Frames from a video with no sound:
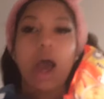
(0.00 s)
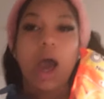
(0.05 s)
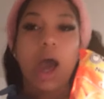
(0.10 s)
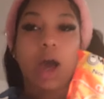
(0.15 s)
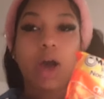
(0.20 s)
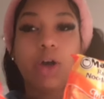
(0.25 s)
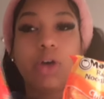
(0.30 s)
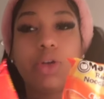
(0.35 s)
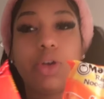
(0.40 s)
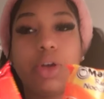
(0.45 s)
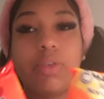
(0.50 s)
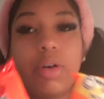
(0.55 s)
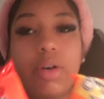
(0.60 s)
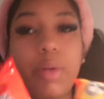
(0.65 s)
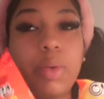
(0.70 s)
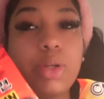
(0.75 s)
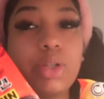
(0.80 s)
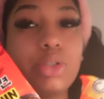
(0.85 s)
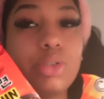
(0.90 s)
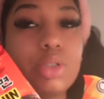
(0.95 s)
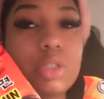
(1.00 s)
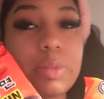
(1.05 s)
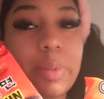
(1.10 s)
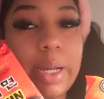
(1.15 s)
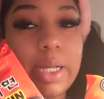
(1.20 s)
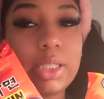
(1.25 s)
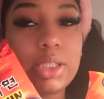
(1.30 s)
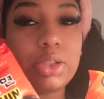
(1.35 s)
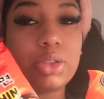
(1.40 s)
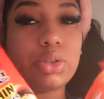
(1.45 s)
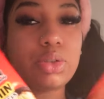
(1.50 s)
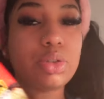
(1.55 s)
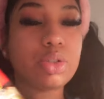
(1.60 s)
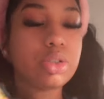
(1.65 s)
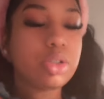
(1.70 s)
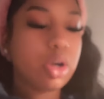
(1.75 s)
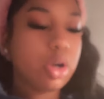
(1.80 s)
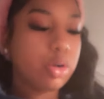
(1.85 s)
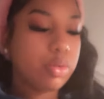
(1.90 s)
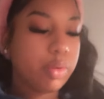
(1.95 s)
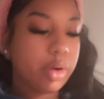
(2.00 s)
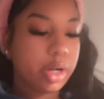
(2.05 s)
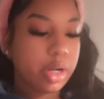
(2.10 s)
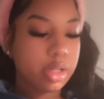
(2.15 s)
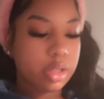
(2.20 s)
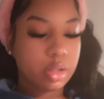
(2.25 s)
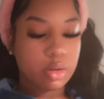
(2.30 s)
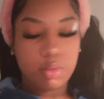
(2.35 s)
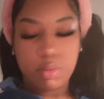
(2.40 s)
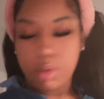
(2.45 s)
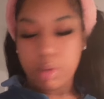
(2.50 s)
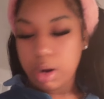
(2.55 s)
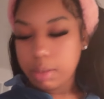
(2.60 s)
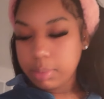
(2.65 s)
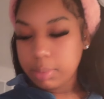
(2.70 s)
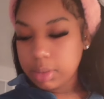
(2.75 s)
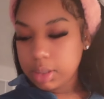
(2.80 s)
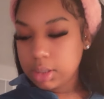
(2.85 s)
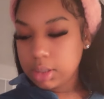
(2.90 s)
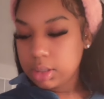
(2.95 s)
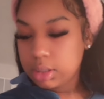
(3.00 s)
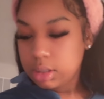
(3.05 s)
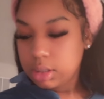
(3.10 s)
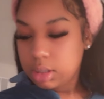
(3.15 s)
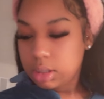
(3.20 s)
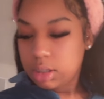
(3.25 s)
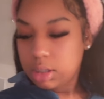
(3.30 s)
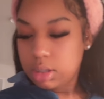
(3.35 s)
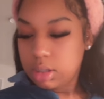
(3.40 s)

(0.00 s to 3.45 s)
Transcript: I don't know if I want to do spicy noodles or regular ramen.